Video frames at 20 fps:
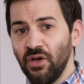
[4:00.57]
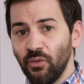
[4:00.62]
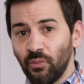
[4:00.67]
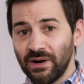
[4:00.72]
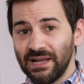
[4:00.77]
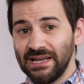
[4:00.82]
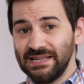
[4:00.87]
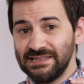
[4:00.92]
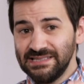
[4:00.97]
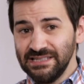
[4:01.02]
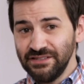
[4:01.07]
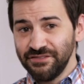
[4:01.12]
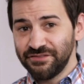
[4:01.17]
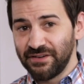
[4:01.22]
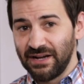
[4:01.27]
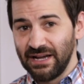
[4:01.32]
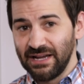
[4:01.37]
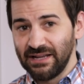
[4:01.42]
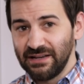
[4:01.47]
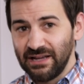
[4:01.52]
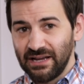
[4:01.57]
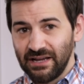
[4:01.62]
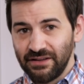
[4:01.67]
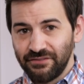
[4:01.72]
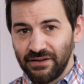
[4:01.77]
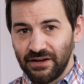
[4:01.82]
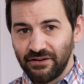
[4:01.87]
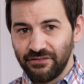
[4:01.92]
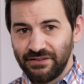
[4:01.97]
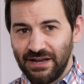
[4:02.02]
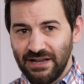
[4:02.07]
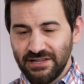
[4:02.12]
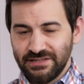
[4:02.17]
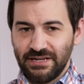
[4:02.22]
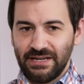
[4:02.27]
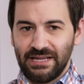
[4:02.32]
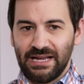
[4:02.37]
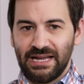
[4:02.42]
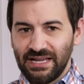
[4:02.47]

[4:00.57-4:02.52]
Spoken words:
What I did find, I found fascinating.